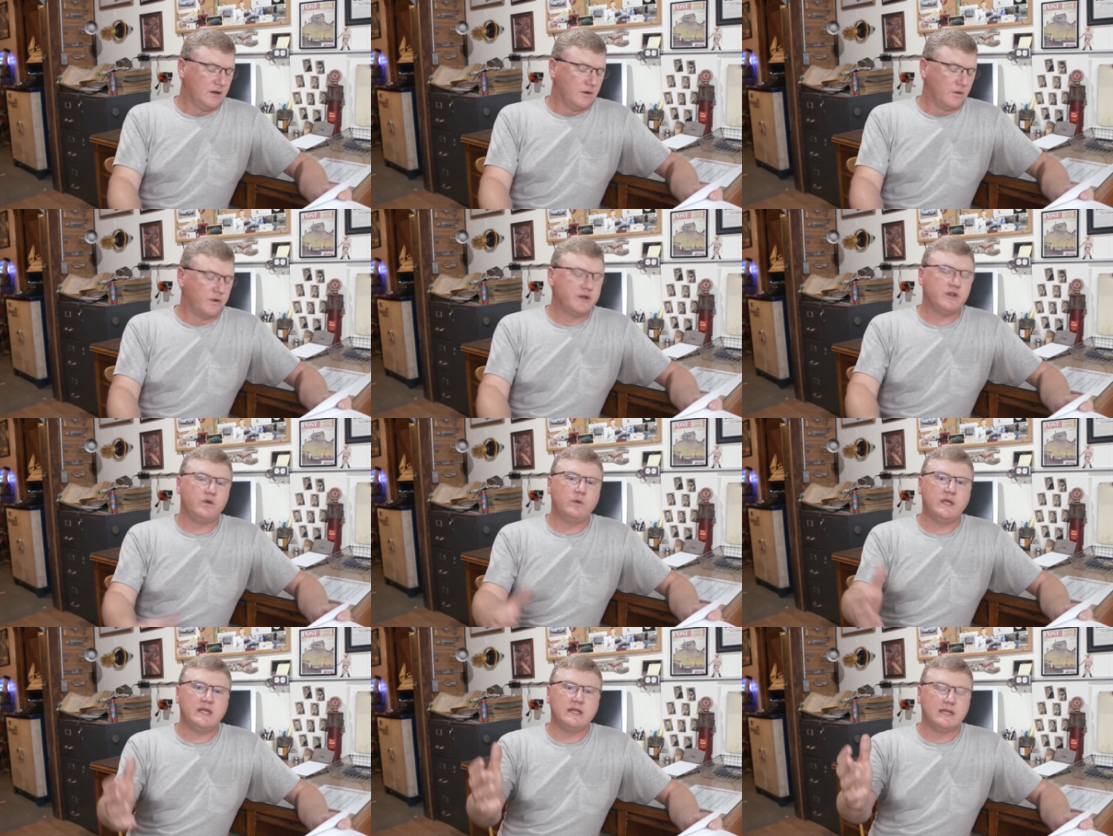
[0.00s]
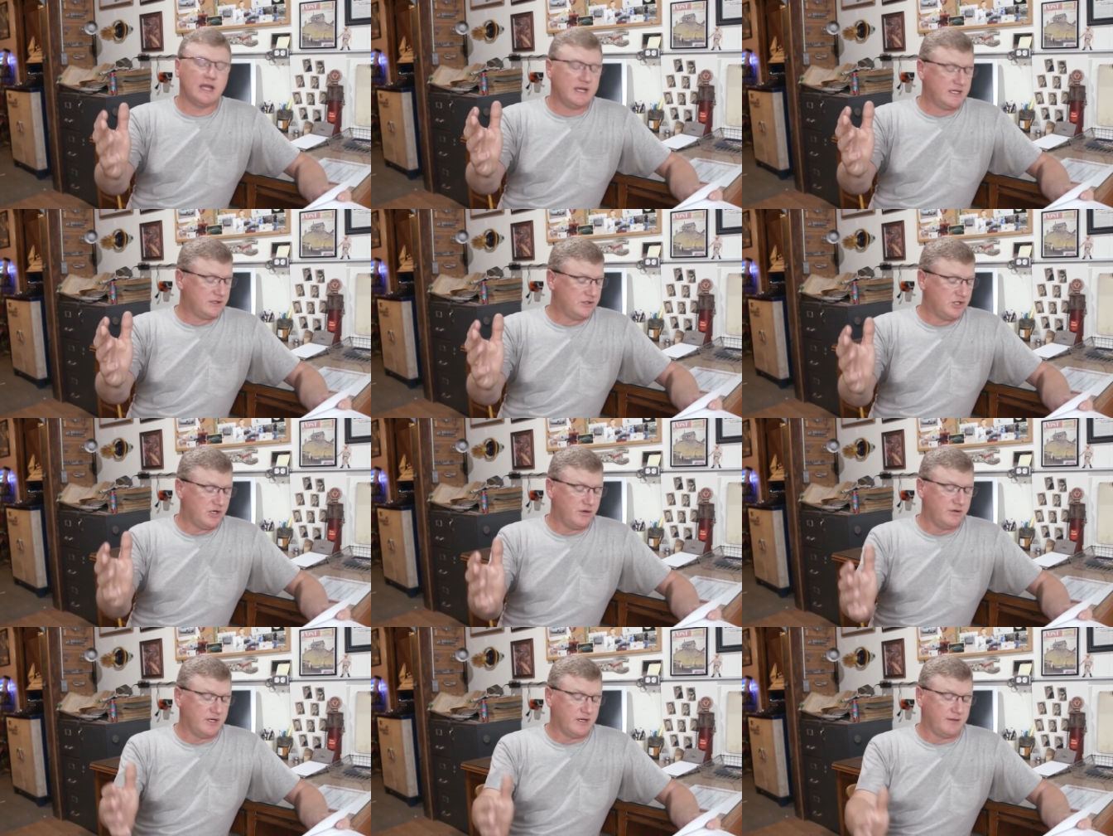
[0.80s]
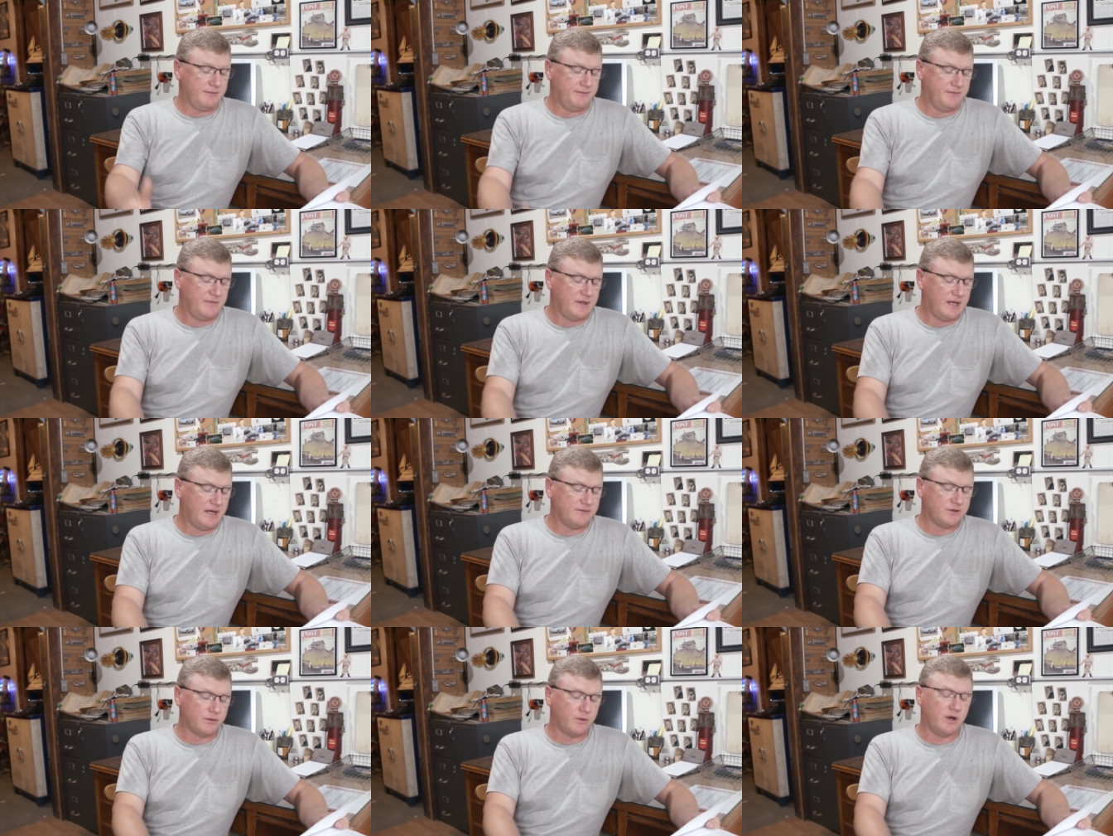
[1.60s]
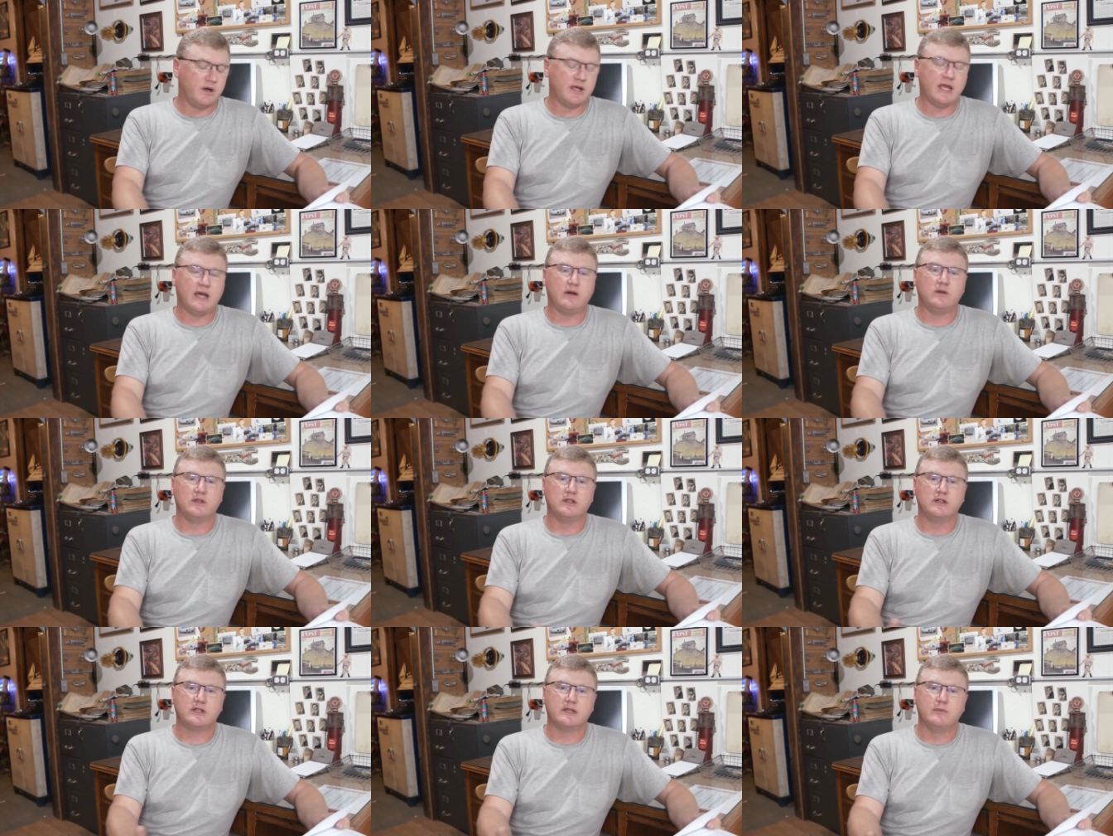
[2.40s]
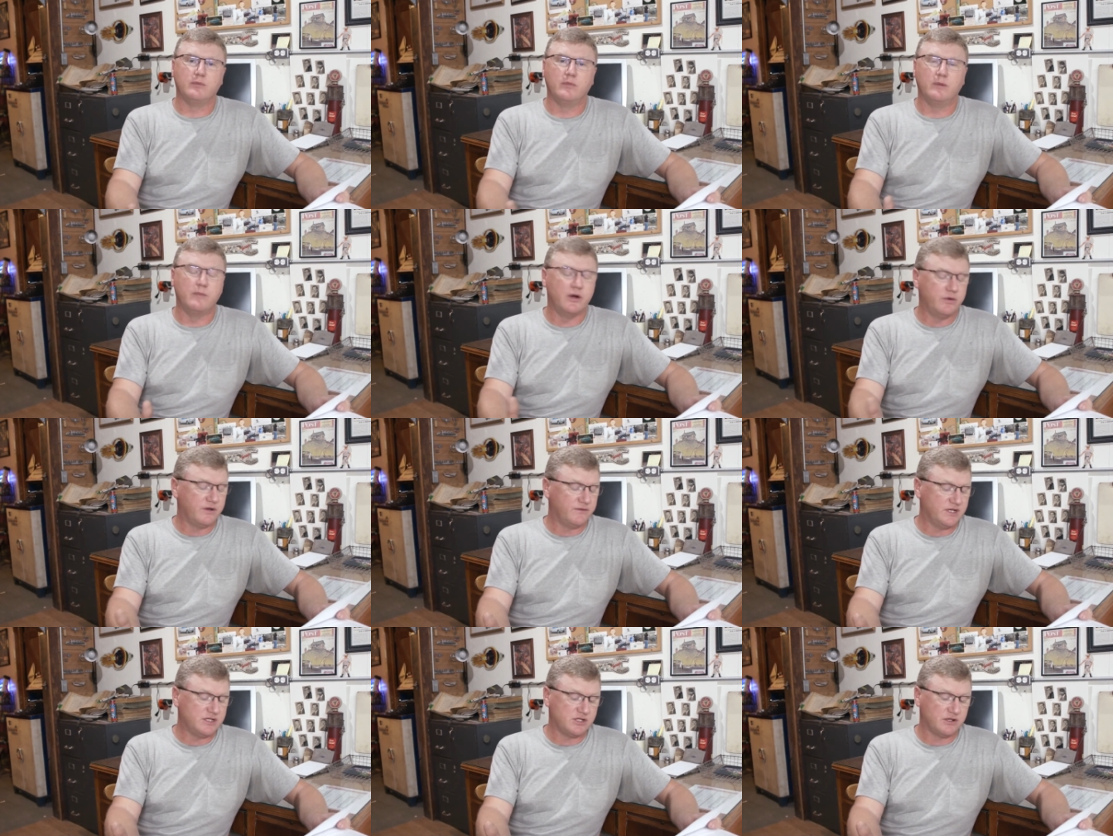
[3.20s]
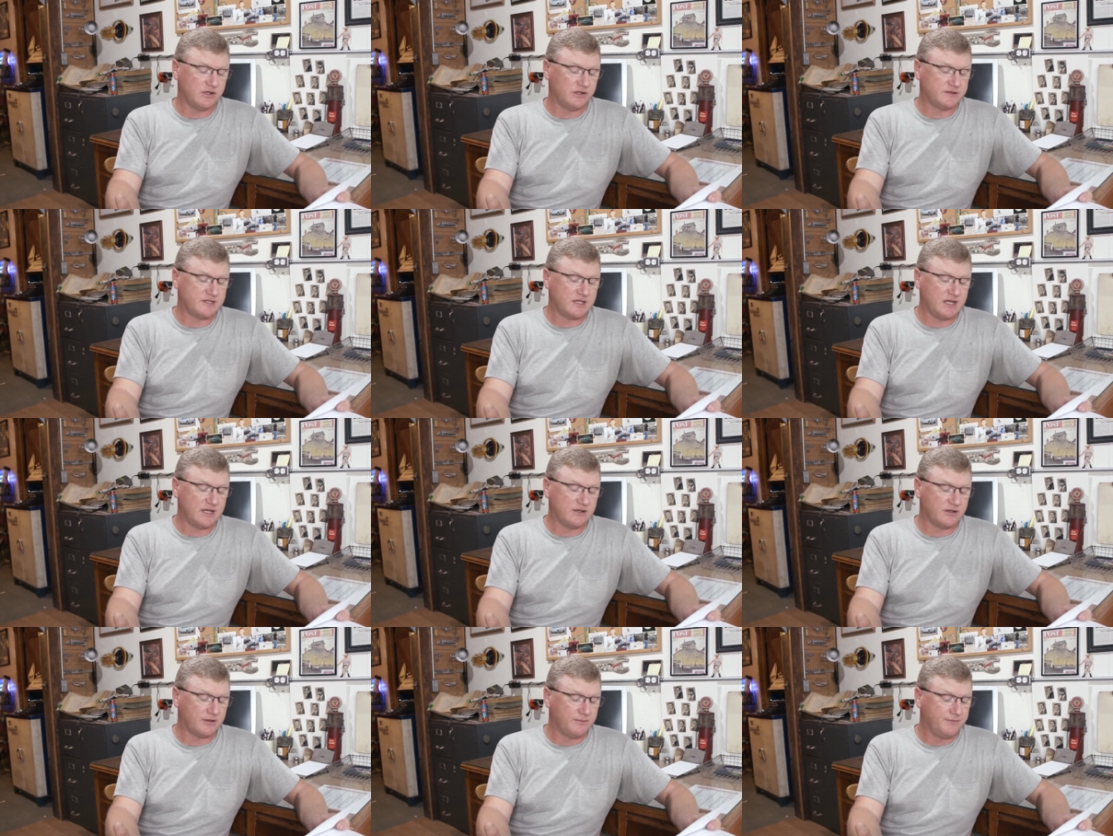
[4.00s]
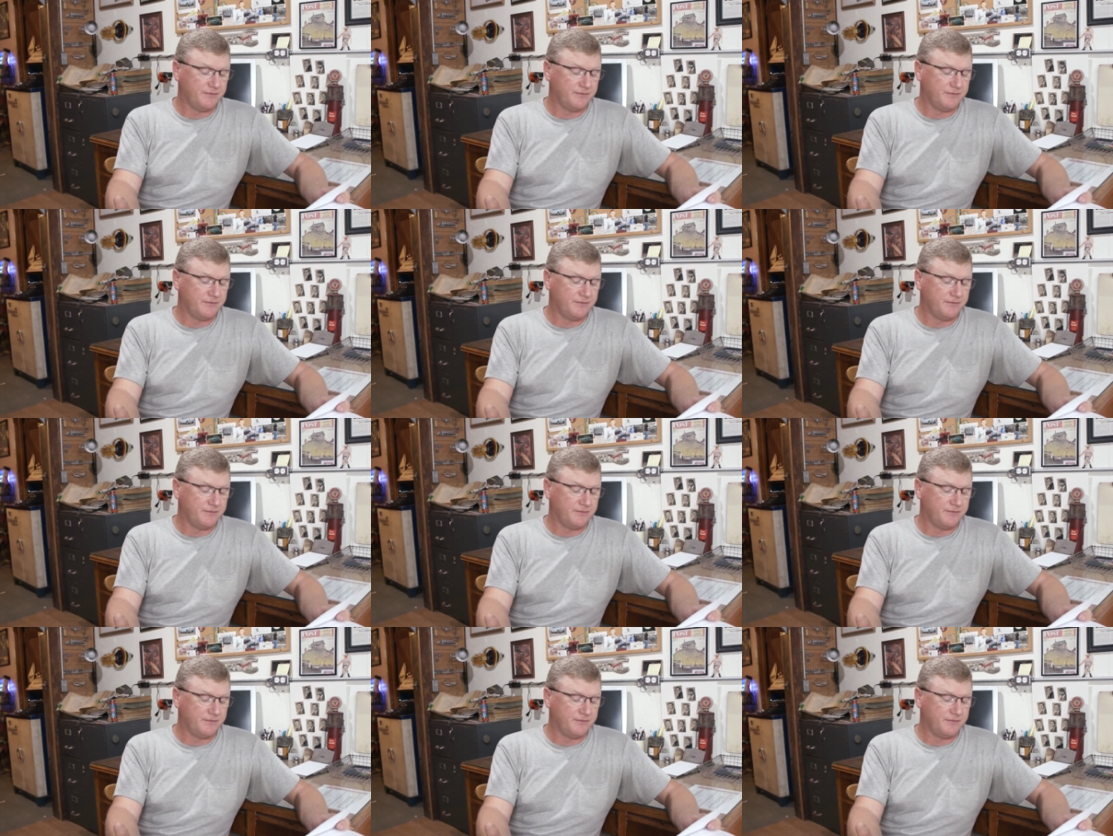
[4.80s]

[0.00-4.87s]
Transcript: Or do we, like Jonah, have the wrong outlook and motivation altogether?